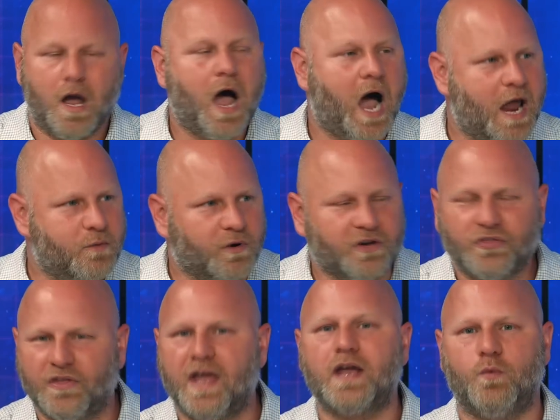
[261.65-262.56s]
I would
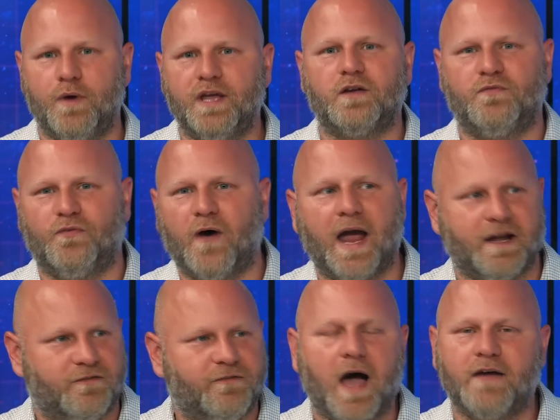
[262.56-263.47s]
think we could
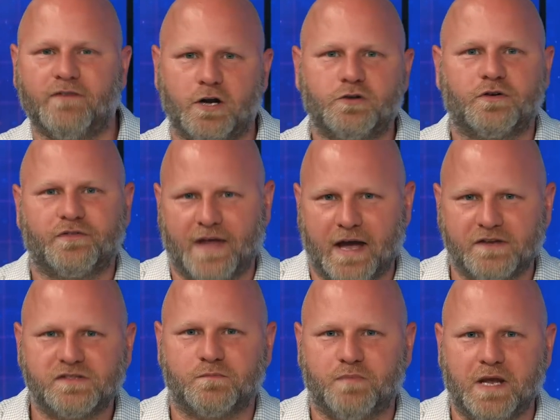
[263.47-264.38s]
find
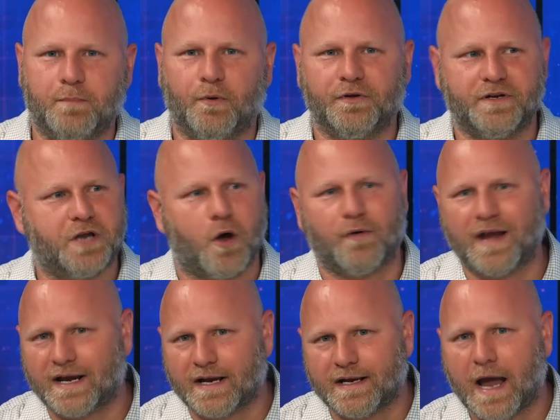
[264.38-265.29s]
500,000 people to
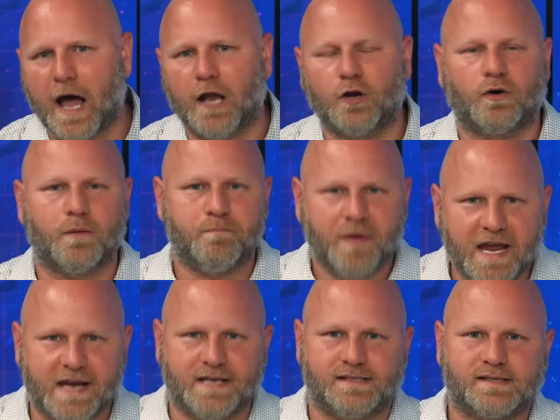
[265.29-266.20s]
donate a dollar
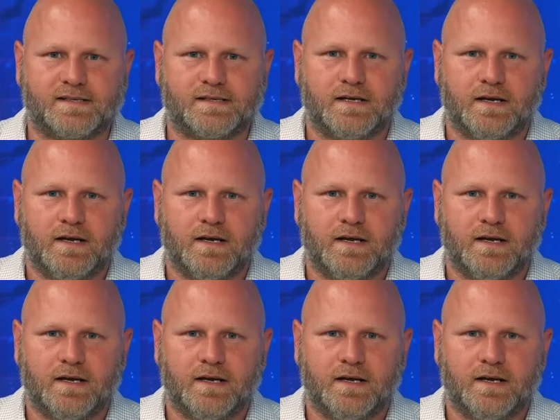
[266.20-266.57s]
apiece,